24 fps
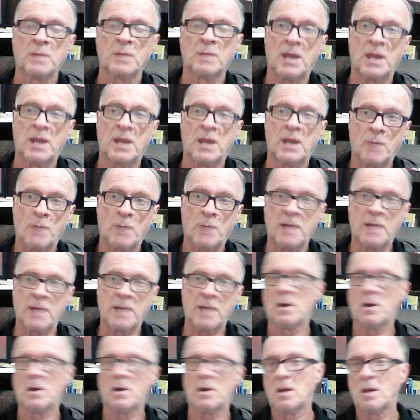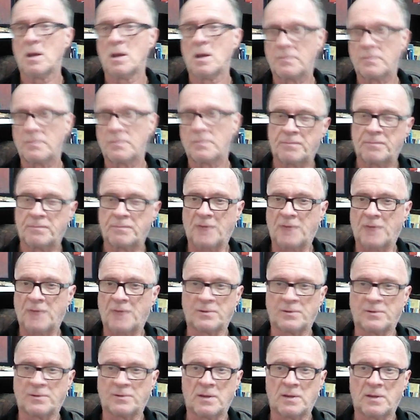anyway, that's
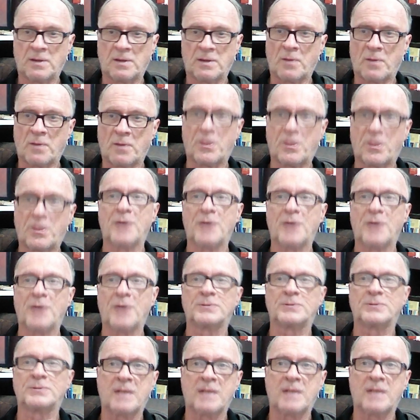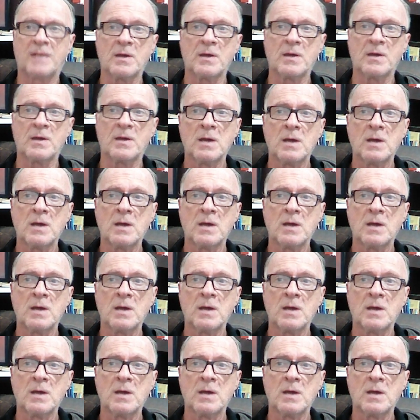another thing altogether.